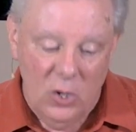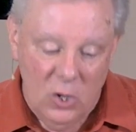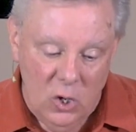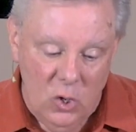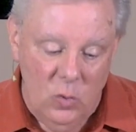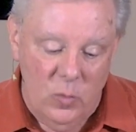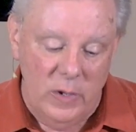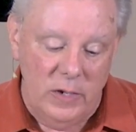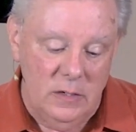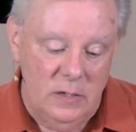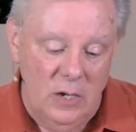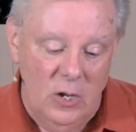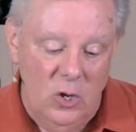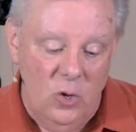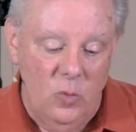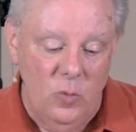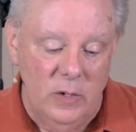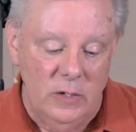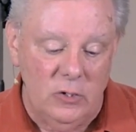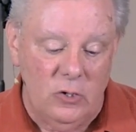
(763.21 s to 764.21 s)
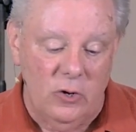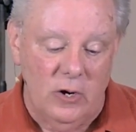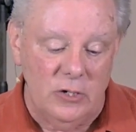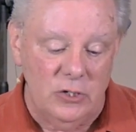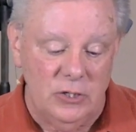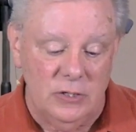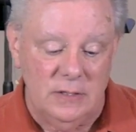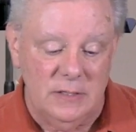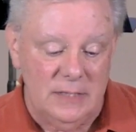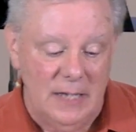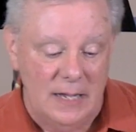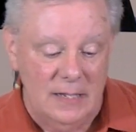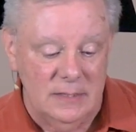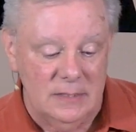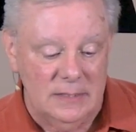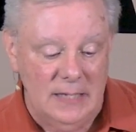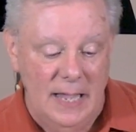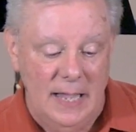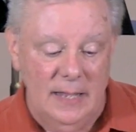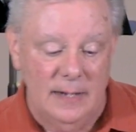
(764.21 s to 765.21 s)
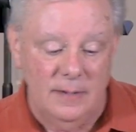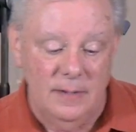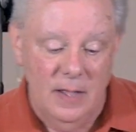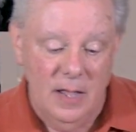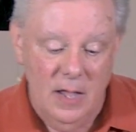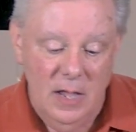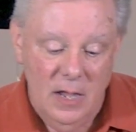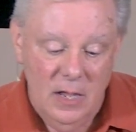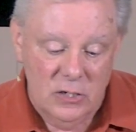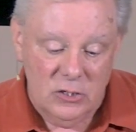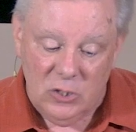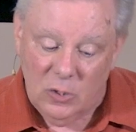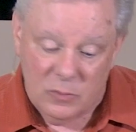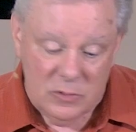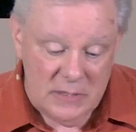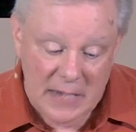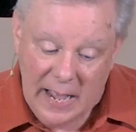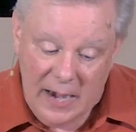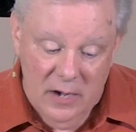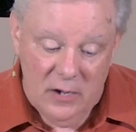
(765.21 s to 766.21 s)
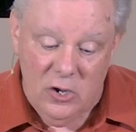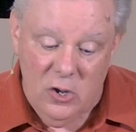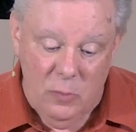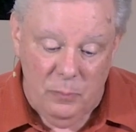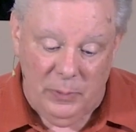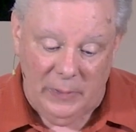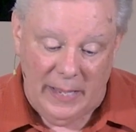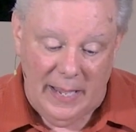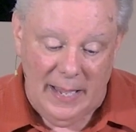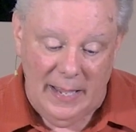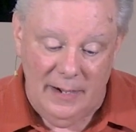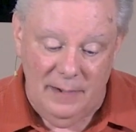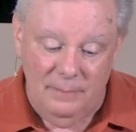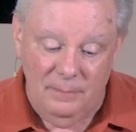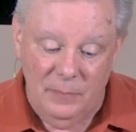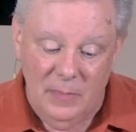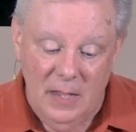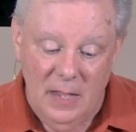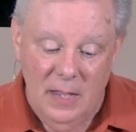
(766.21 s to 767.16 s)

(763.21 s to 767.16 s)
who would crush Satan's head. So it was not a new plan.